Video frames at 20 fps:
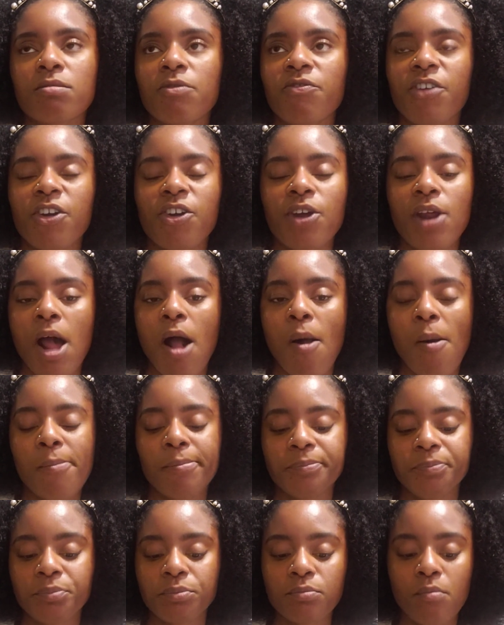figure it out.
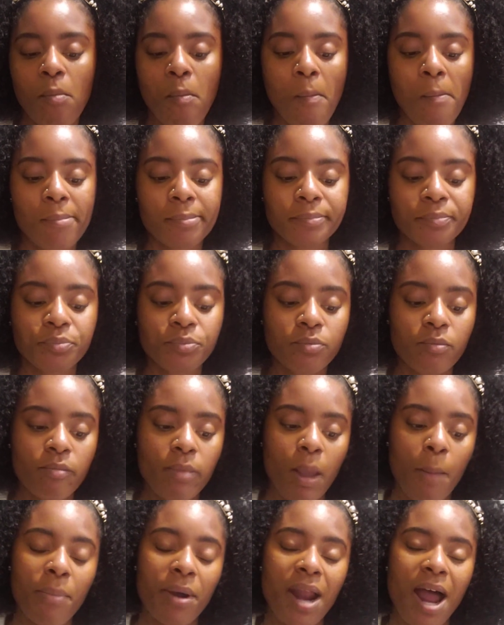
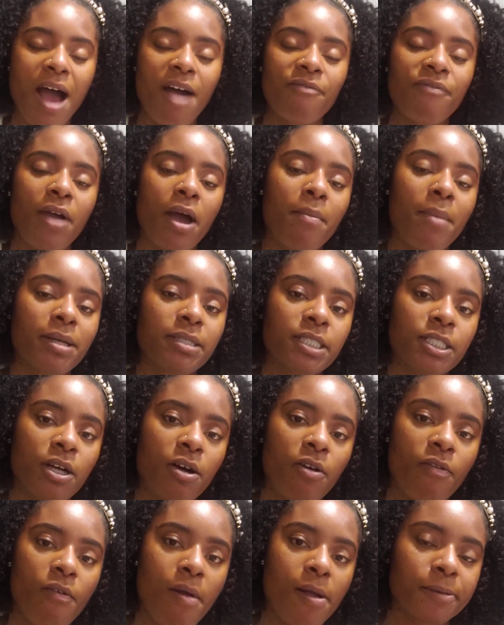But I found
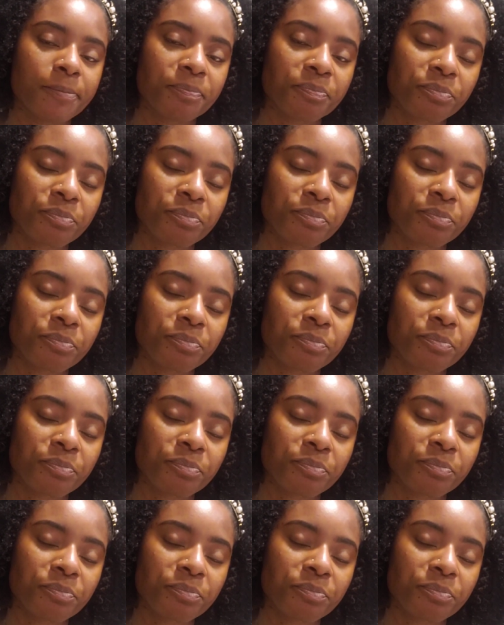myself